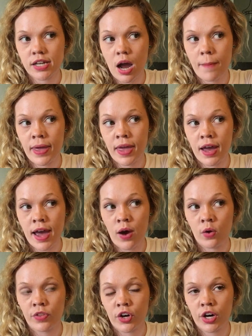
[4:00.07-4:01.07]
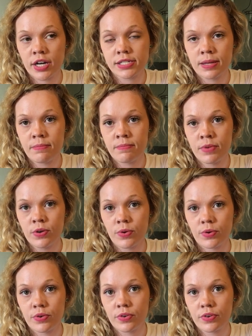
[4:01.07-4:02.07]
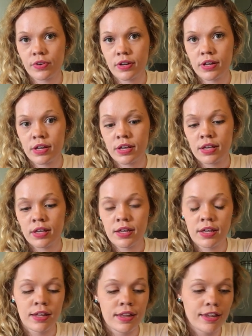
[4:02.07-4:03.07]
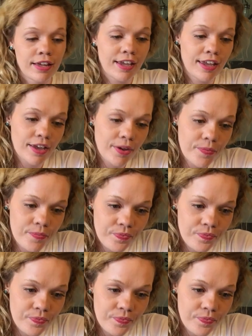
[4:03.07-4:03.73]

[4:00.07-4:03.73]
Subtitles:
coming out, the crescent moon. Like